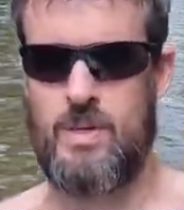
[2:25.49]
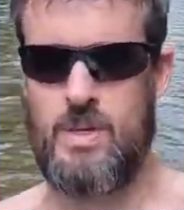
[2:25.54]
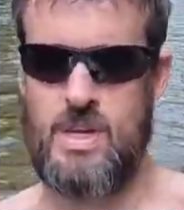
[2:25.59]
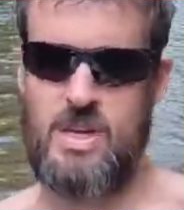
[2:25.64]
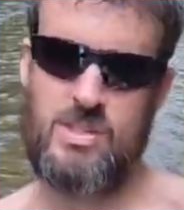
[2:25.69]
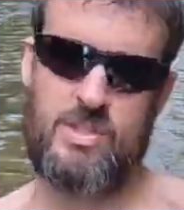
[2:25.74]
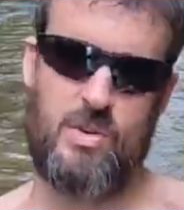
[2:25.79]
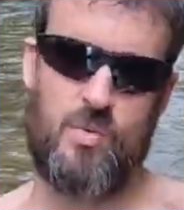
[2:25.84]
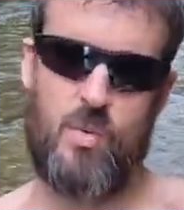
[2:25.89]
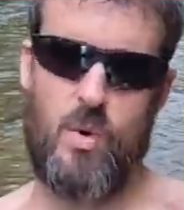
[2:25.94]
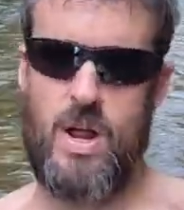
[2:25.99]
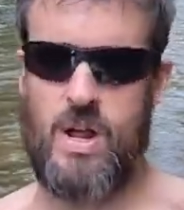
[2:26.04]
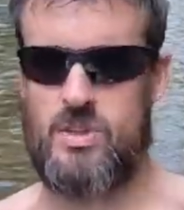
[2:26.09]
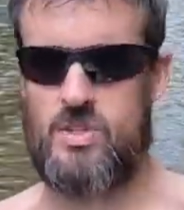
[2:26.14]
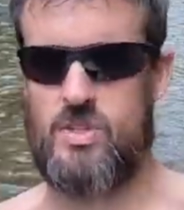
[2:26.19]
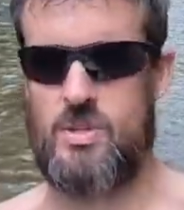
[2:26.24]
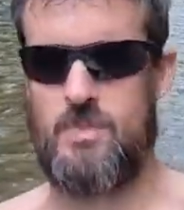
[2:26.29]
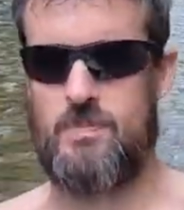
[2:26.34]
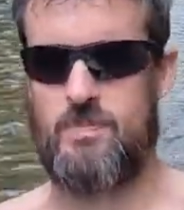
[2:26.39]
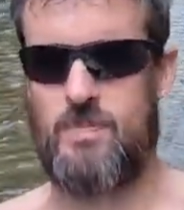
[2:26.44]
east and
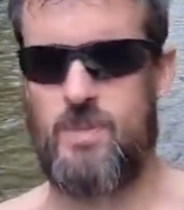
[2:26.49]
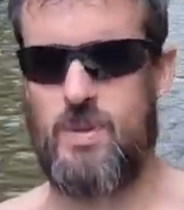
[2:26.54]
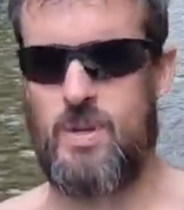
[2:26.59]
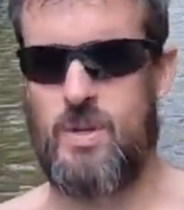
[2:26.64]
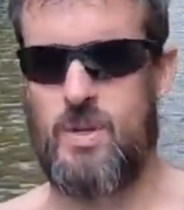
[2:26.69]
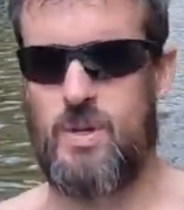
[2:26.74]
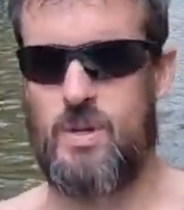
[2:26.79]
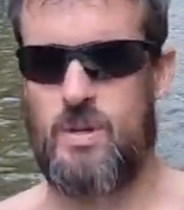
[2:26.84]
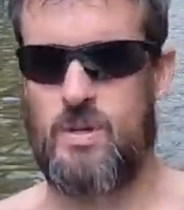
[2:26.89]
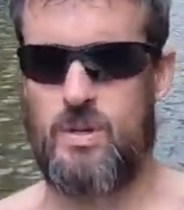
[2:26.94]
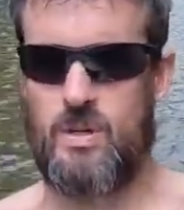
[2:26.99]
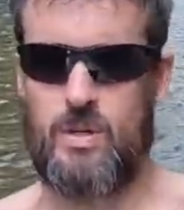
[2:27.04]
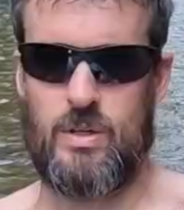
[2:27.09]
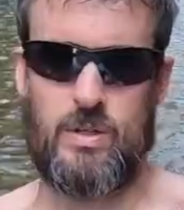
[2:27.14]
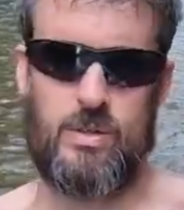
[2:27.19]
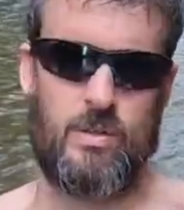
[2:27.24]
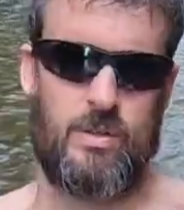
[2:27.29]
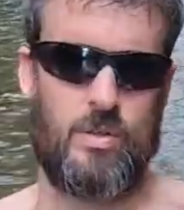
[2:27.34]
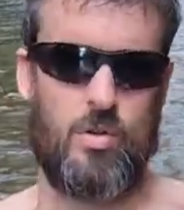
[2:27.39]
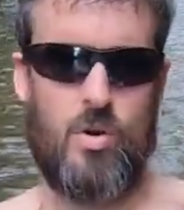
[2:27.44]
west. It
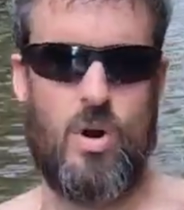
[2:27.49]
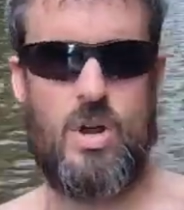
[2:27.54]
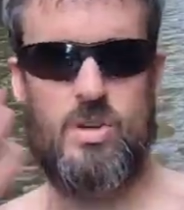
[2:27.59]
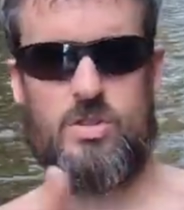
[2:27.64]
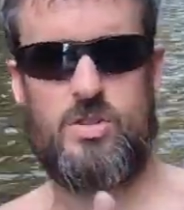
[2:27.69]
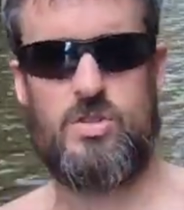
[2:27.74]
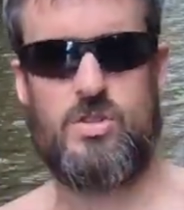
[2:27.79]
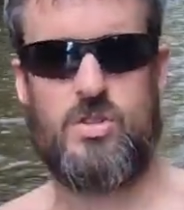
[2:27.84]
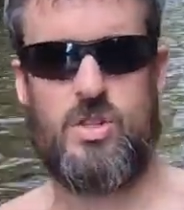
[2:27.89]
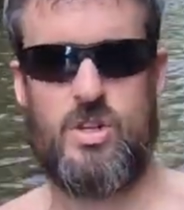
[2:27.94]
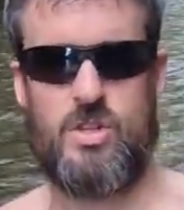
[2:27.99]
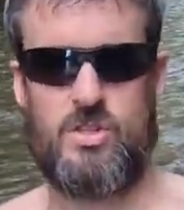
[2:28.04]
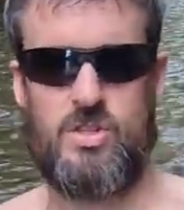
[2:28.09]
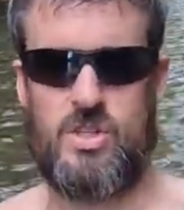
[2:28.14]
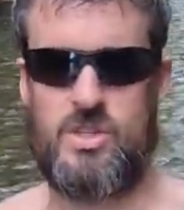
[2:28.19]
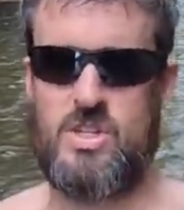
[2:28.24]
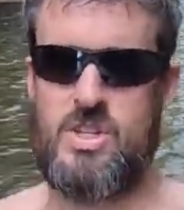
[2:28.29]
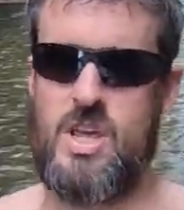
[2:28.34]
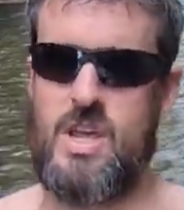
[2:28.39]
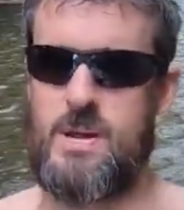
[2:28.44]
crosses
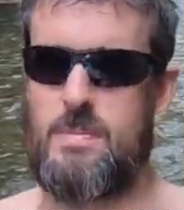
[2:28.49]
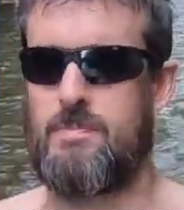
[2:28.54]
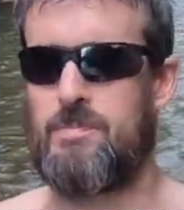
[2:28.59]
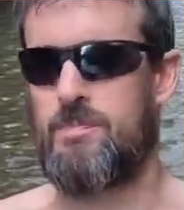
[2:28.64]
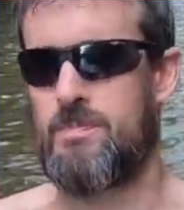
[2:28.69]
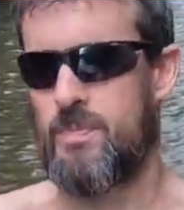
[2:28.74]
68.